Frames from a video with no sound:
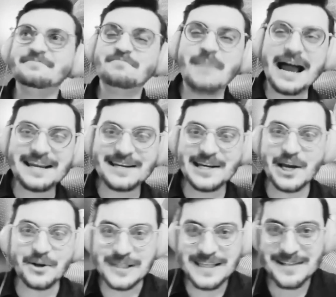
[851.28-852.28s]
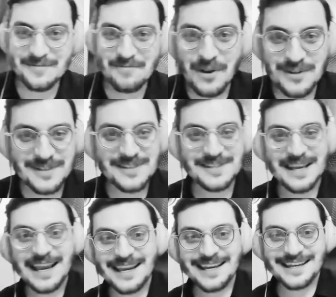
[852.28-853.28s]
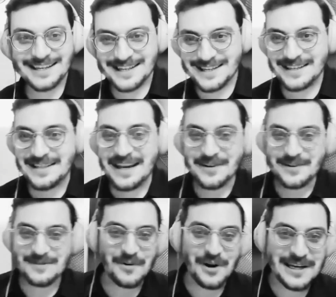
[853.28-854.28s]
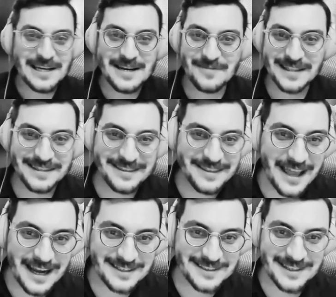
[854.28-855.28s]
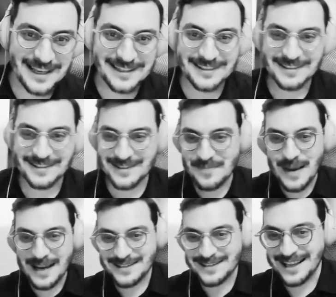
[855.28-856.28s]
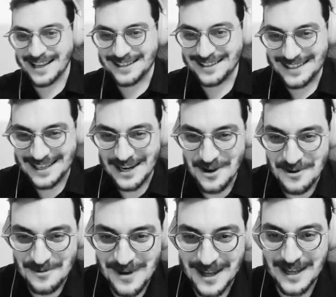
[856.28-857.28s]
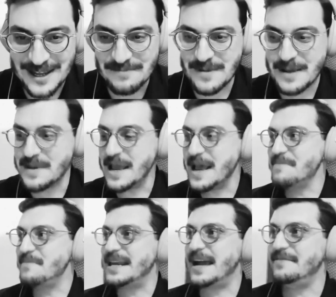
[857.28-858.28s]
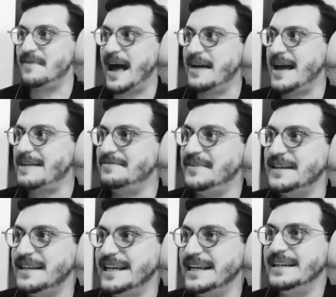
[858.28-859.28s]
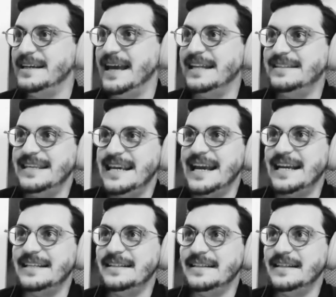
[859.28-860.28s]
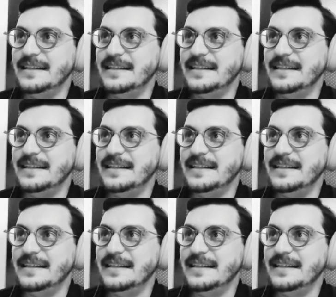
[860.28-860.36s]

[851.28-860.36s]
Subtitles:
my colleagues mostly say they're working with light and space, and but I feel like at the end,